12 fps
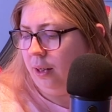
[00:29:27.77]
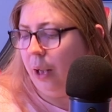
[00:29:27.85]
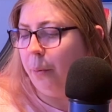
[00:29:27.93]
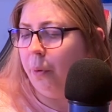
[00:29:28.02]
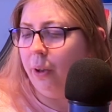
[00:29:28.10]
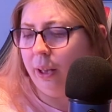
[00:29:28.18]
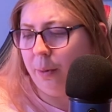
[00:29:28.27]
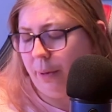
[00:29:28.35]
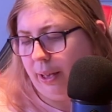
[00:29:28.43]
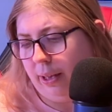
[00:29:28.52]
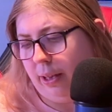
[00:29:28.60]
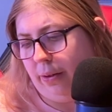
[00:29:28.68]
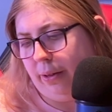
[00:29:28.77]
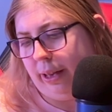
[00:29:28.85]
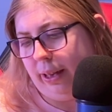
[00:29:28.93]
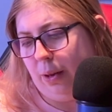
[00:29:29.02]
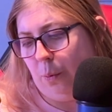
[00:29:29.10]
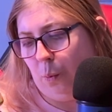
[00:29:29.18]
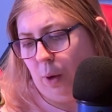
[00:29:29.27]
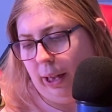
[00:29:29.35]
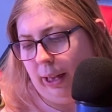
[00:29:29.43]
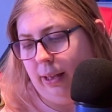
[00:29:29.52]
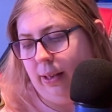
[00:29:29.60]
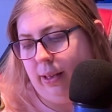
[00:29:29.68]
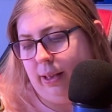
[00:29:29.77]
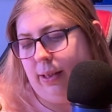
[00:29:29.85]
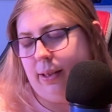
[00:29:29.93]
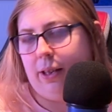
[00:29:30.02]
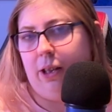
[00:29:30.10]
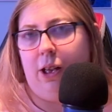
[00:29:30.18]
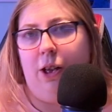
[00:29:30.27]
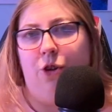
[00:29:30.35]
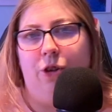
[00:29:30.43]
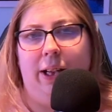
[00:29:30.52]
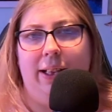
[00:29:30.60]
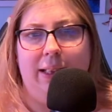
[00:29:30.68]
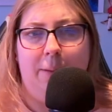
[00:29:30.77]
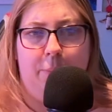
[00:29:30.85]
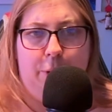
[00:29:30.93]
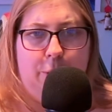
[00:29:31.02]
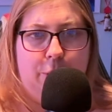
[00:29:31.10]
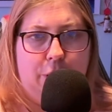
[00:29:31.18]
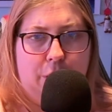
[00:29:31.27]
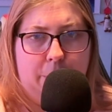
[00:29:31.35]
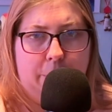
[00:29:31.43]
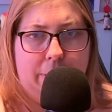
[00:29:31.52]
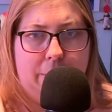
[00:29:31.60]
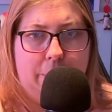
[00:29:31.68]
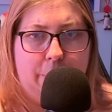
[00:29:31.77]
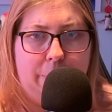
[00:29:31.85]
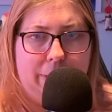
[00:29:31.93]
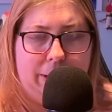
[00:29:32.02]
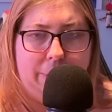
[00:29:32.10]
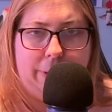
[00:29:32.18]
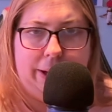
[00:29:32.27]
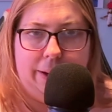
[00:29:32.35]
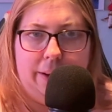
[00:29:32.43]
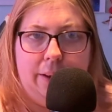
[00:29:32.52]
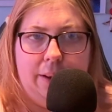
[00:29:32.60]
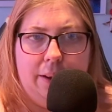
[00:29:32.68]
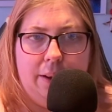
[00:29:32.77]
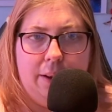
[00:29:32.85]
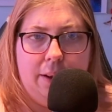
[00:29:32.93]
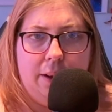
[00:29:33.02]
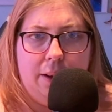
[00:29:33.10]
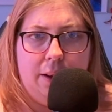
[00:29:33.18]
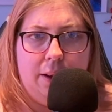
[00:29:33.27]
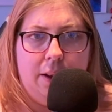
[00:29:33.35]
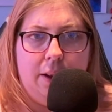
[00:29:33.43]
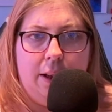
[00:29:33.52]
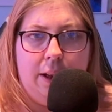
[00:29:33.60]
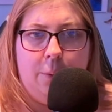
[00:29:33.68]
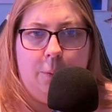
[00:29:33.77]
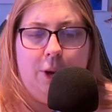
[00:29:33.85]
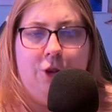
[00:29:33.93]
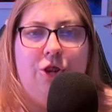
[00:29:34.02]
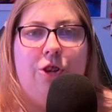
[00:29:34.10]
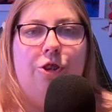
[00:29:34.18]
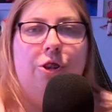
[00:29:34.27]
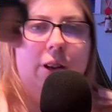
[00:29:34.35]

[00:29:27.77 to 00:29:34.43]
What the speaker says: I will admit though that the white does contrast the blue carpet really well, which